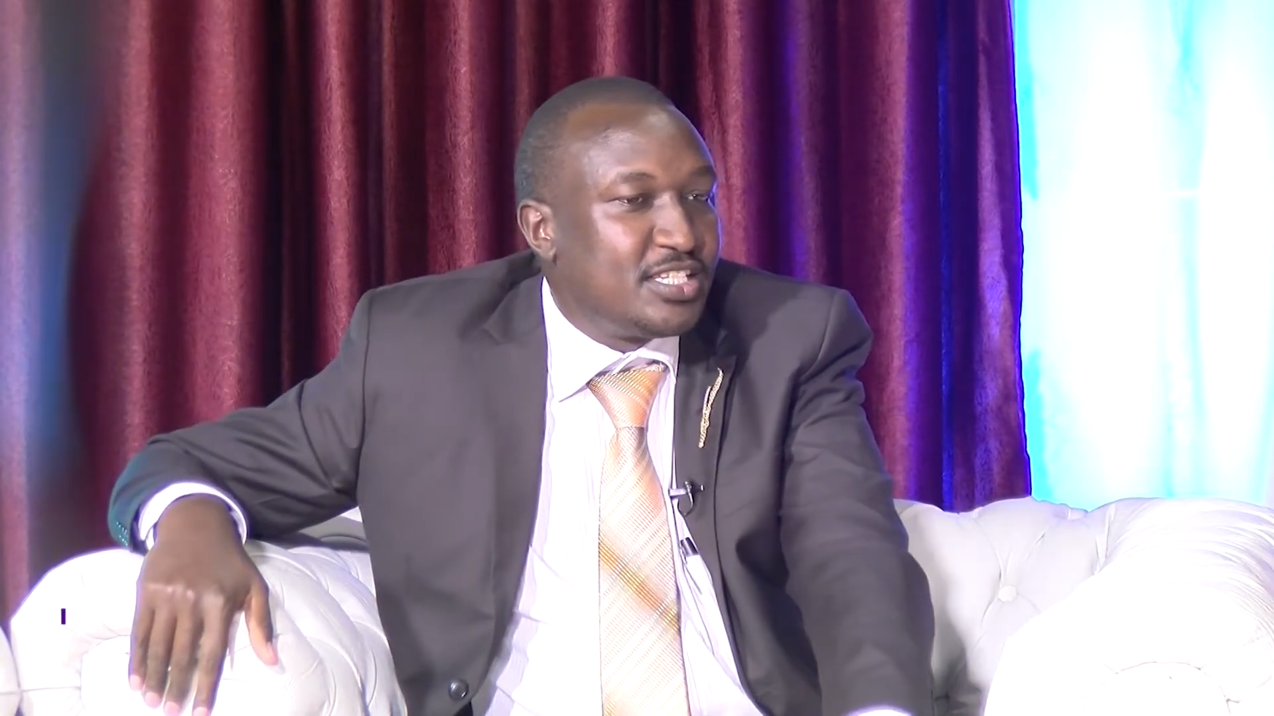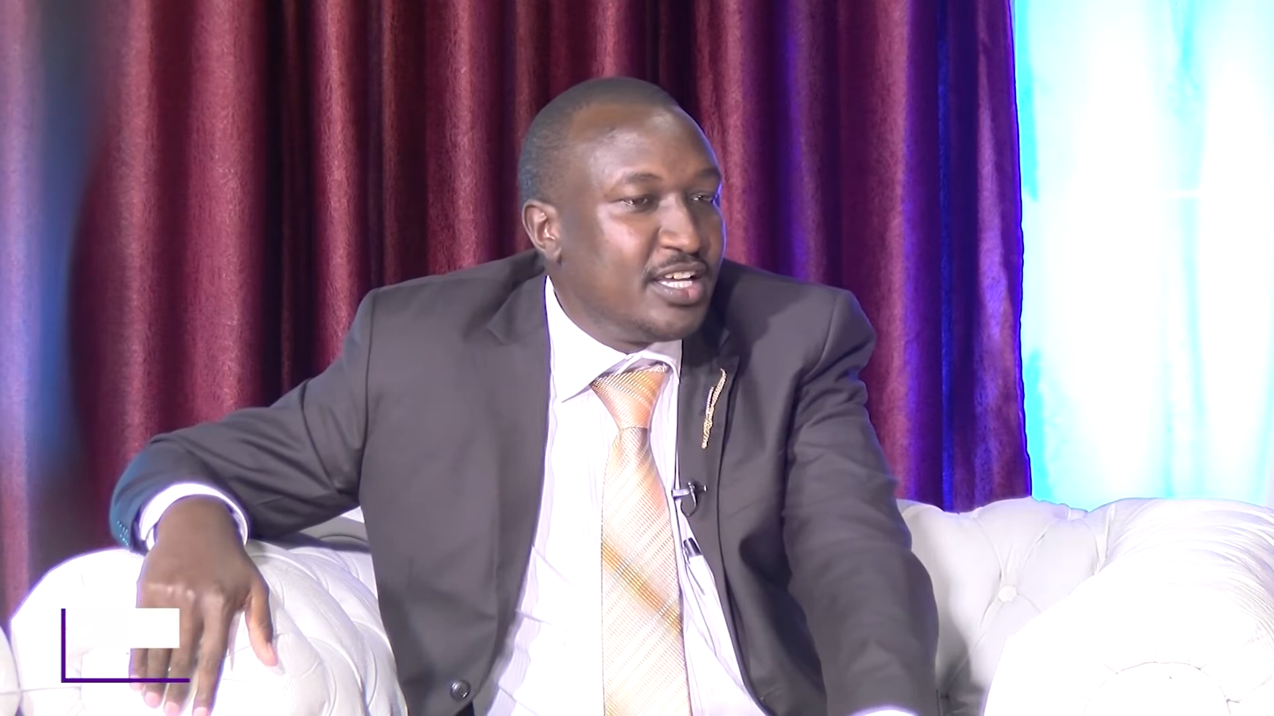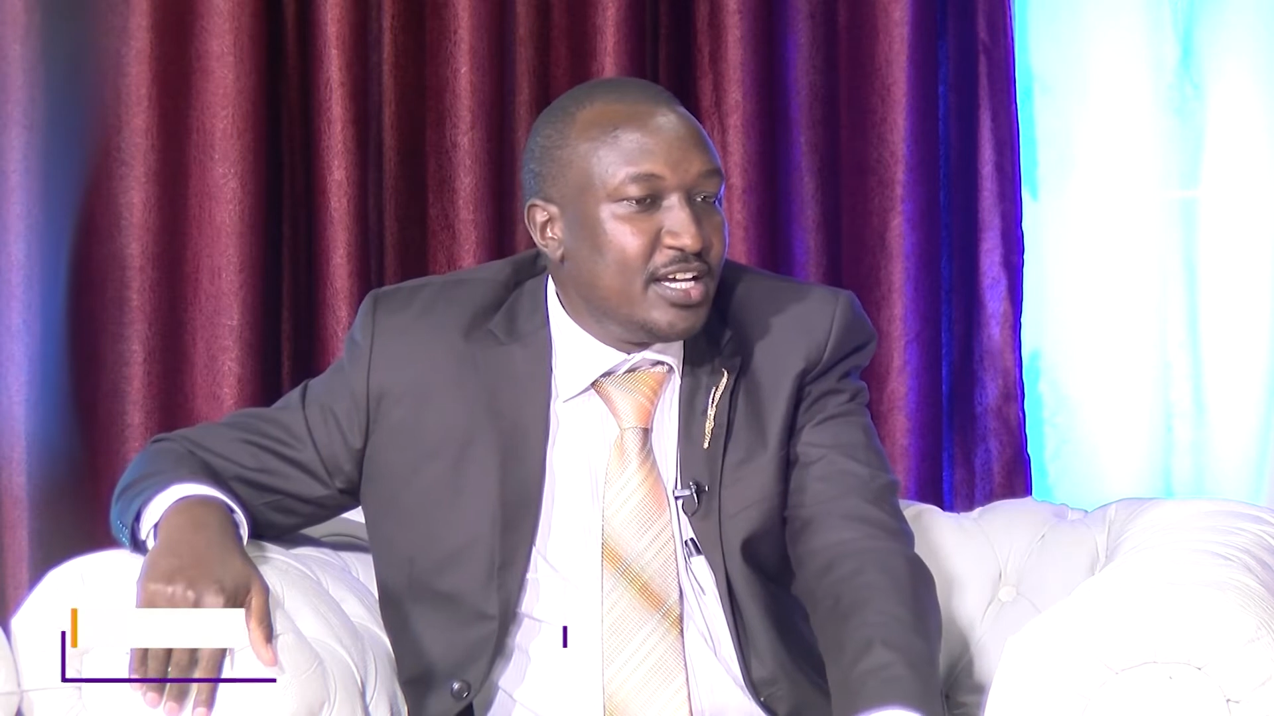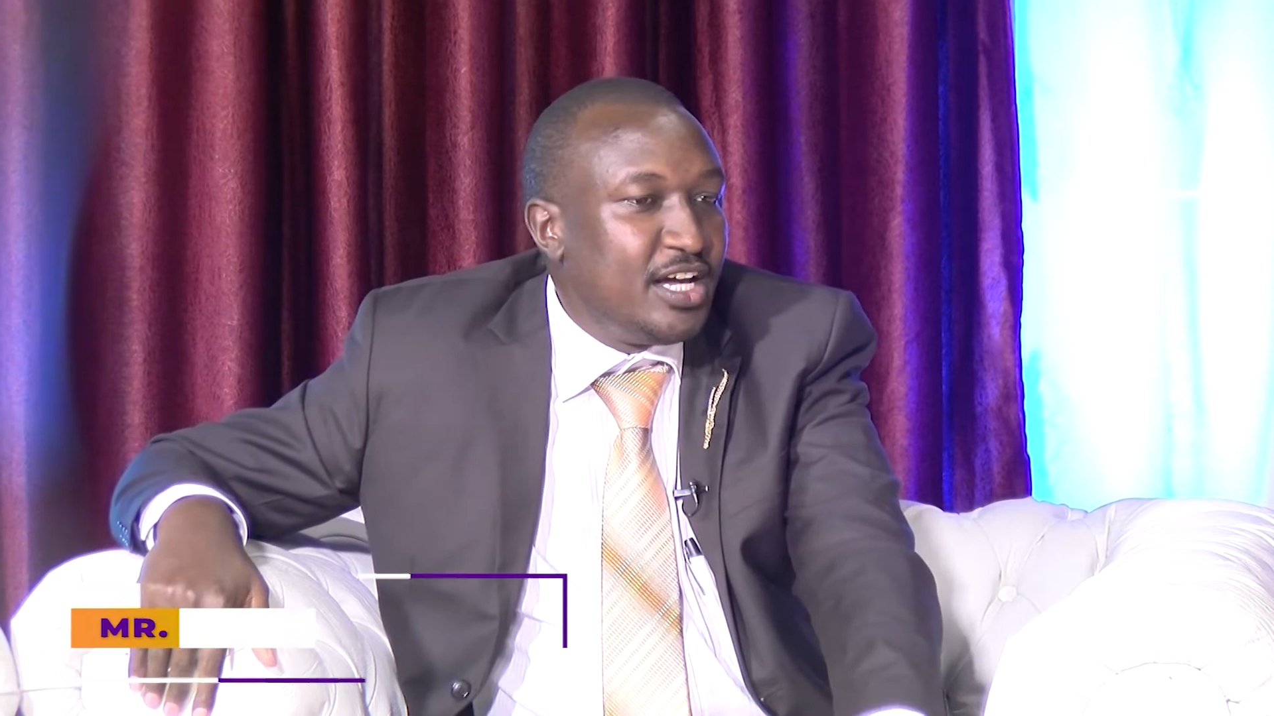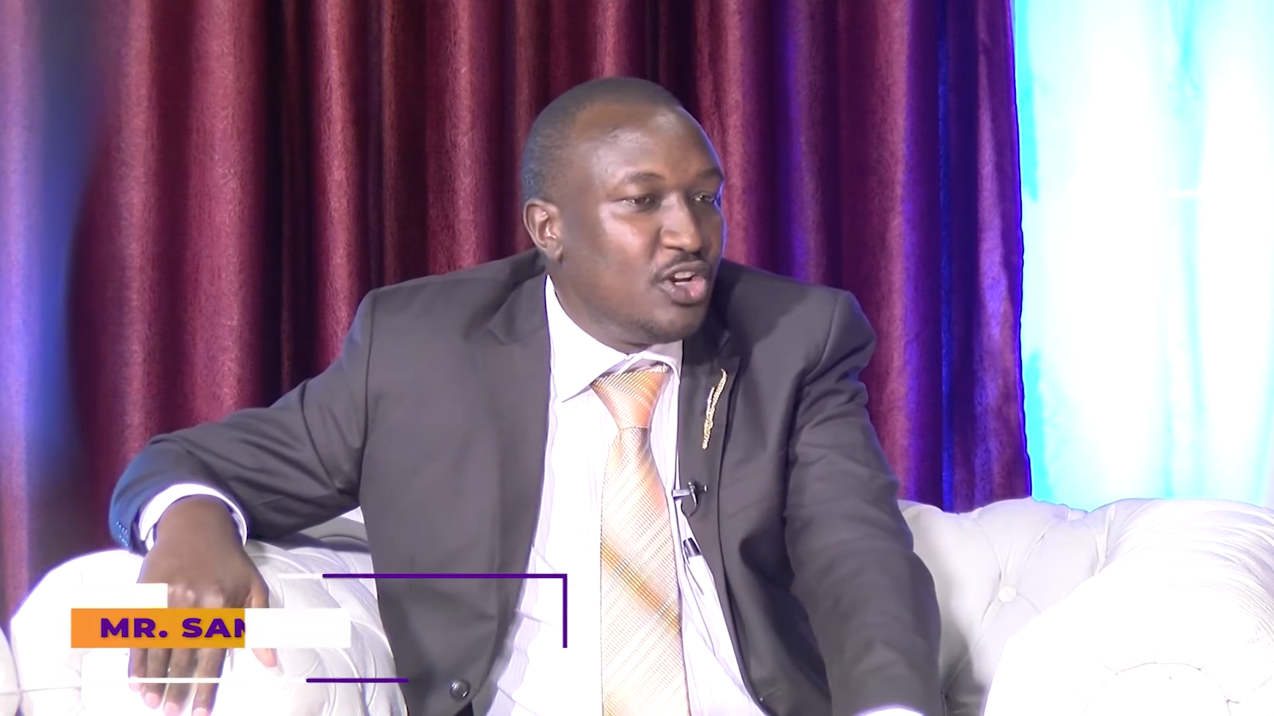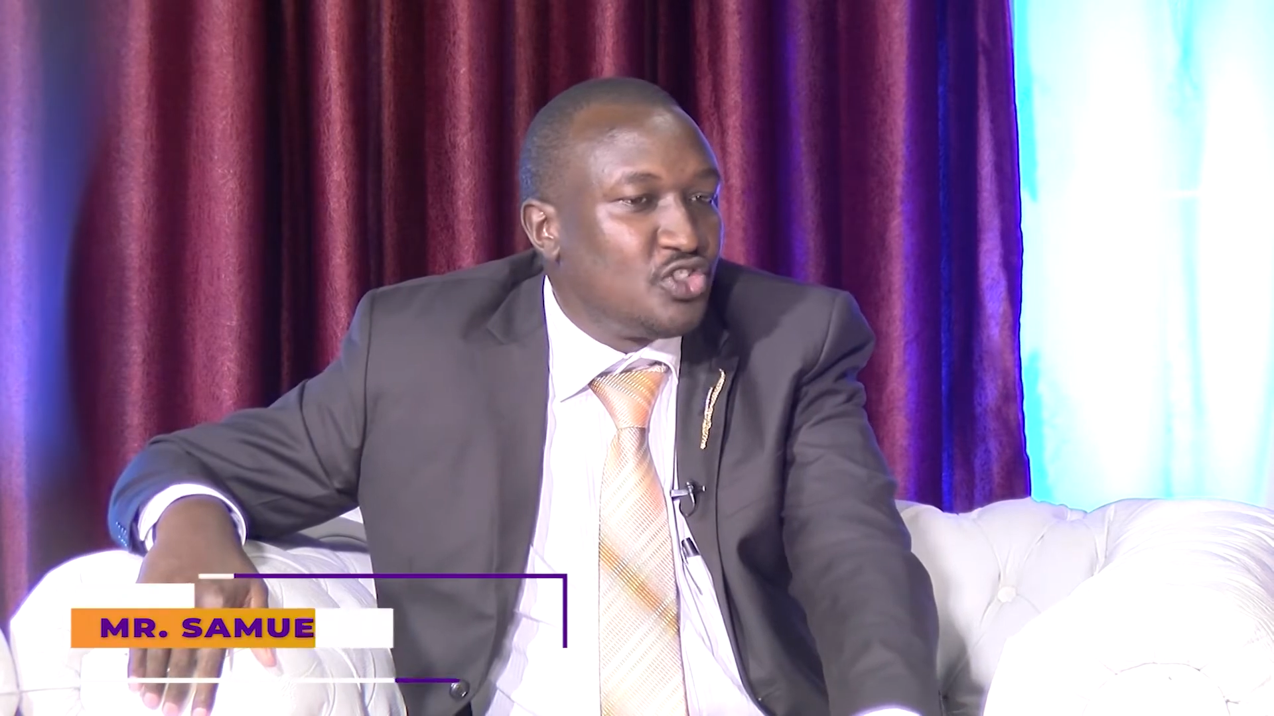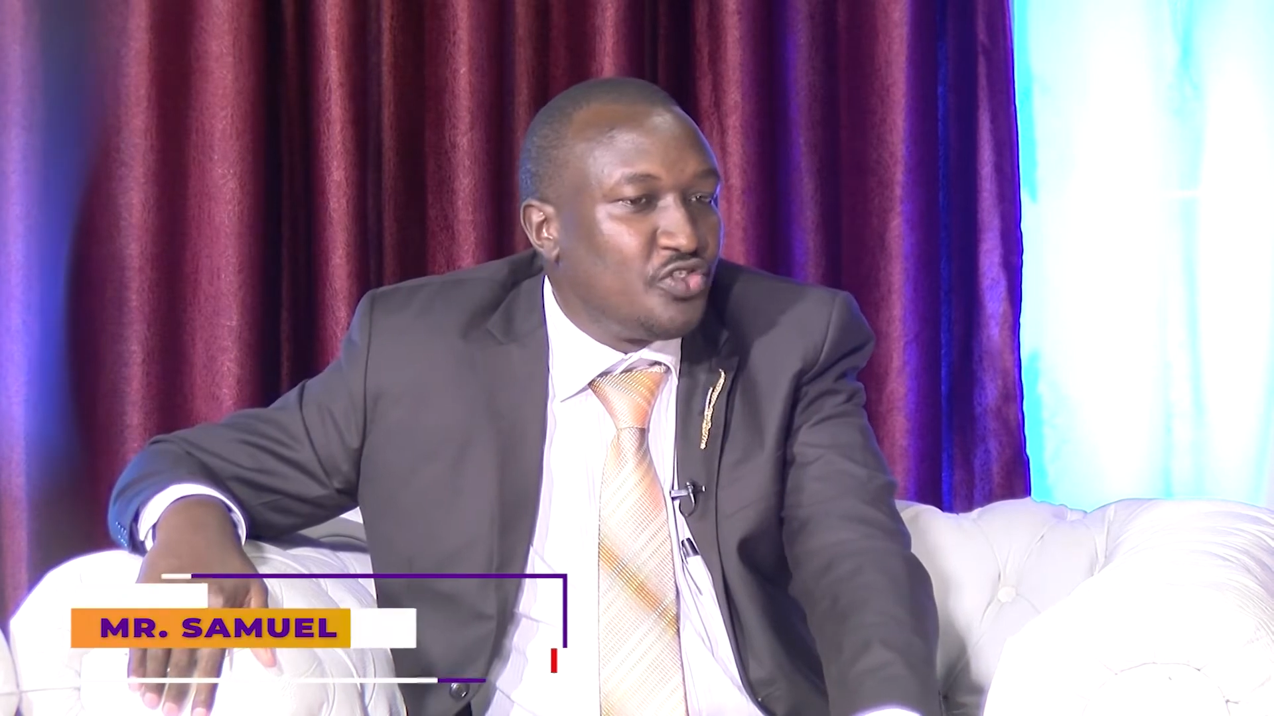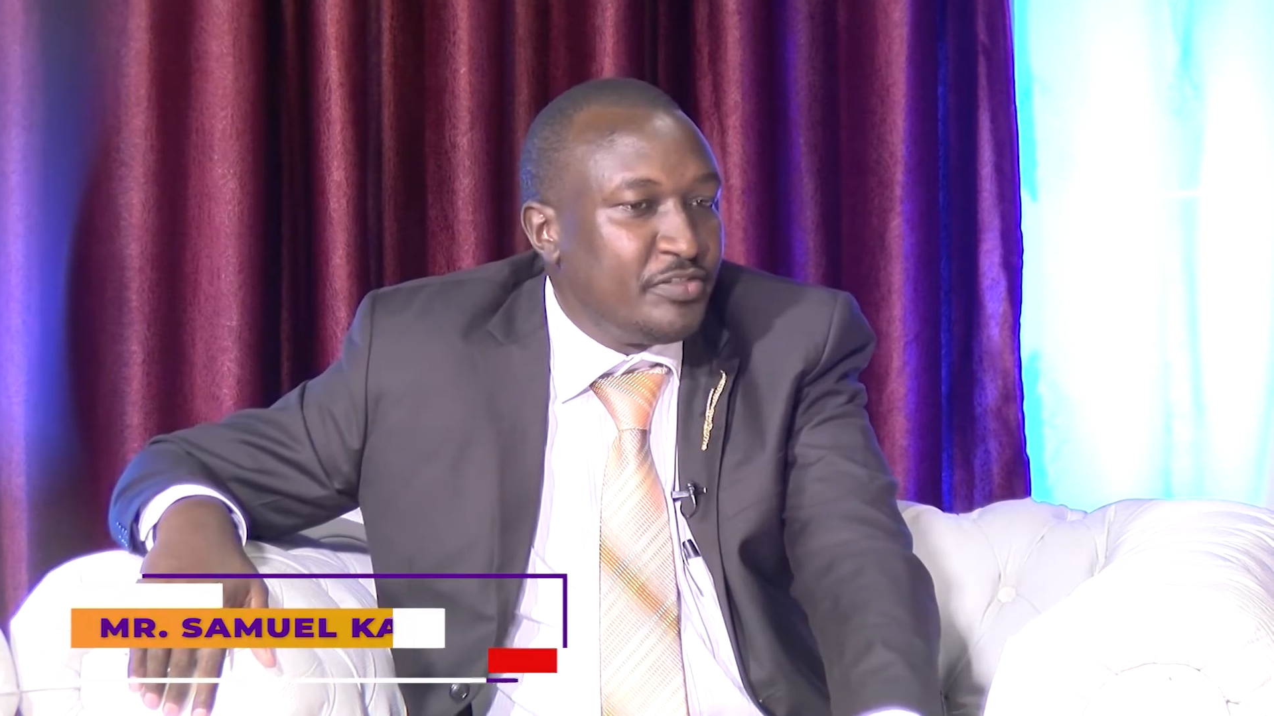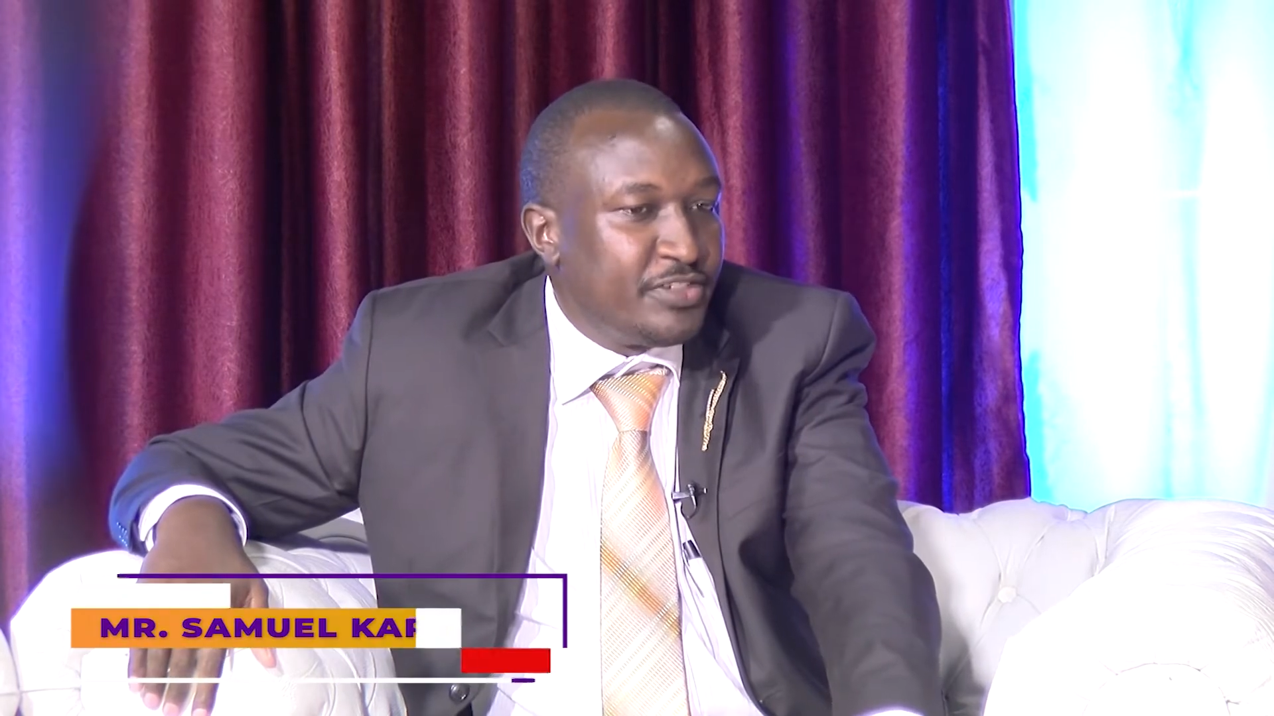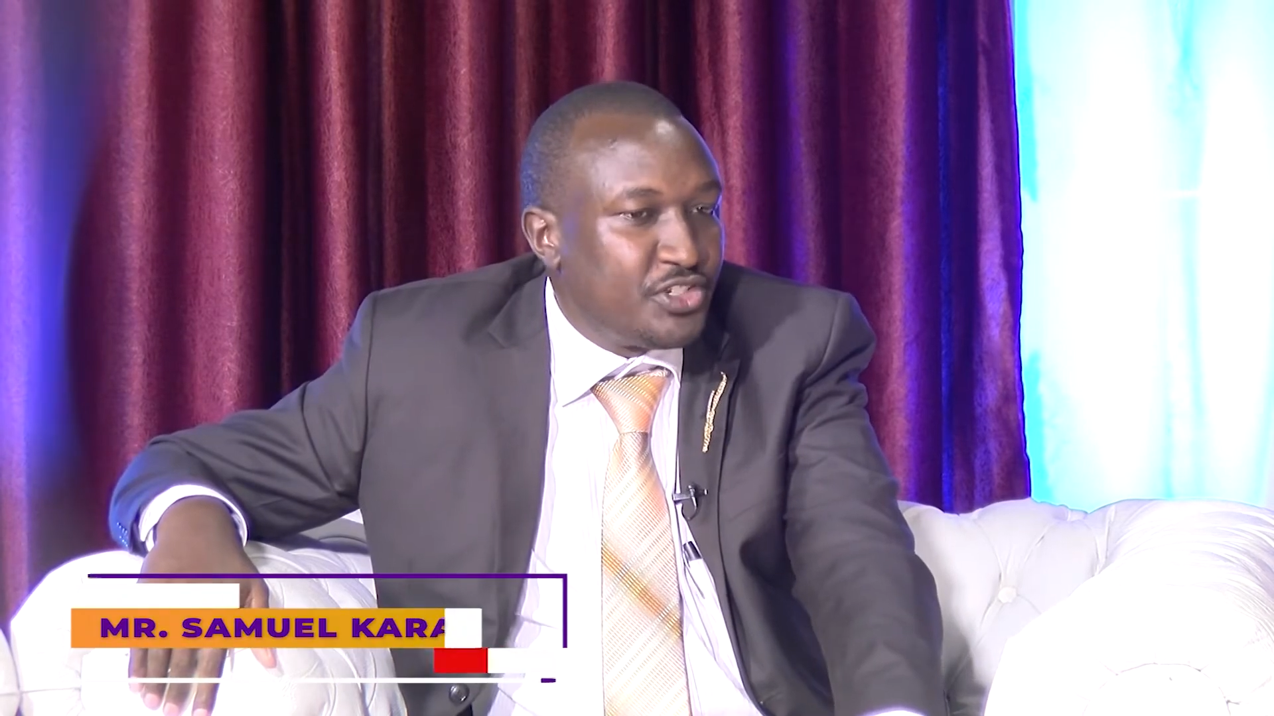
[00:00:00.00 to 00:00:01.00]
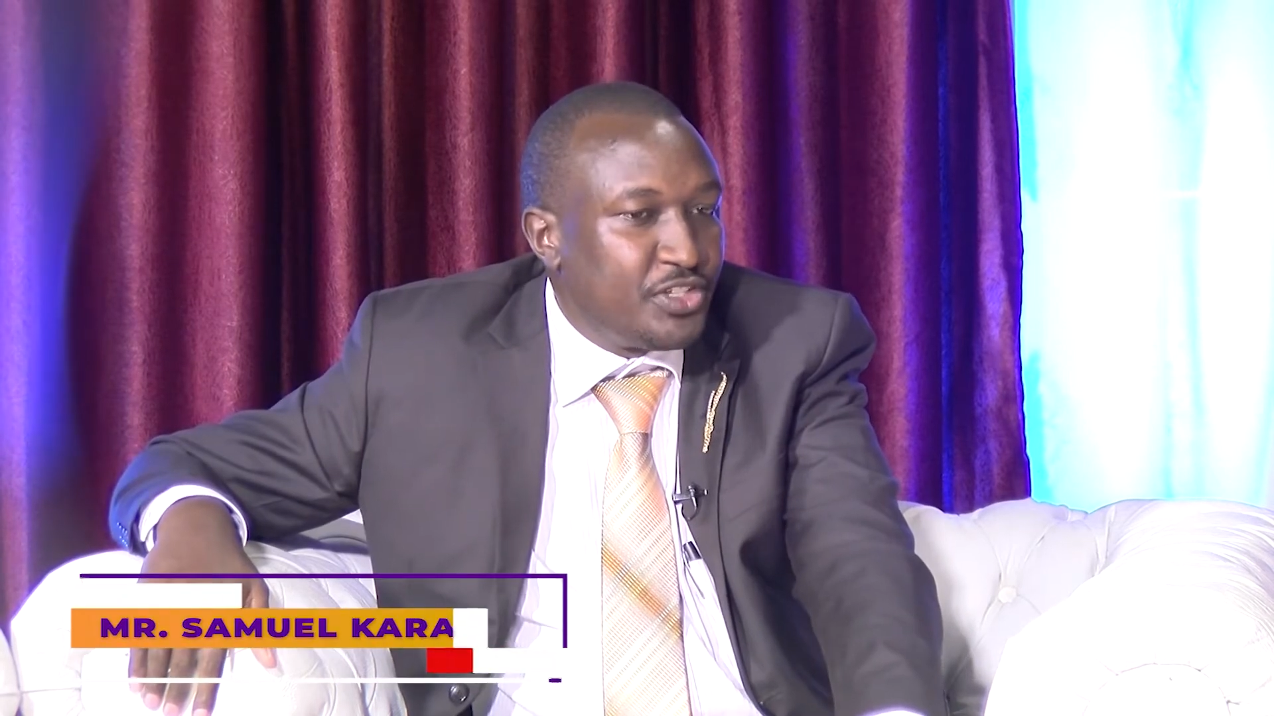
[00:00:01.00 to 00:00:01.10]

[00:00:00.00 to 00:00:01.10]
a lot of emphasis